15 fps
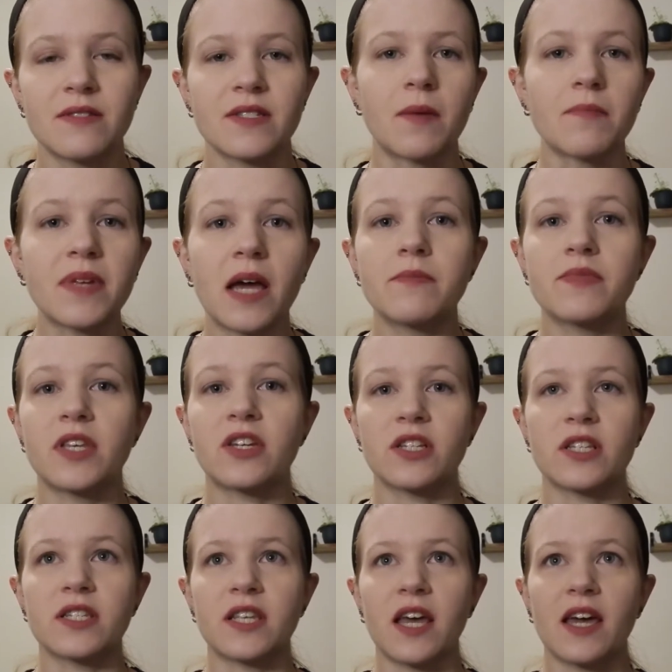Sometimes they
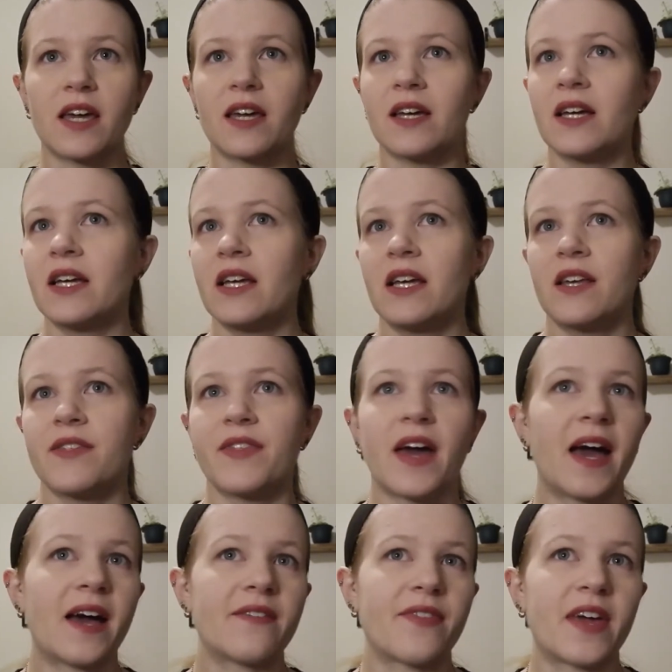could say
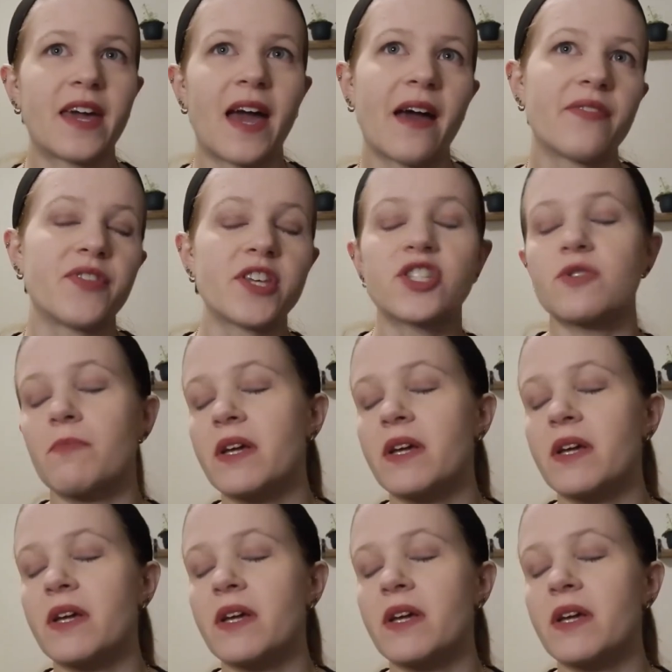that they had this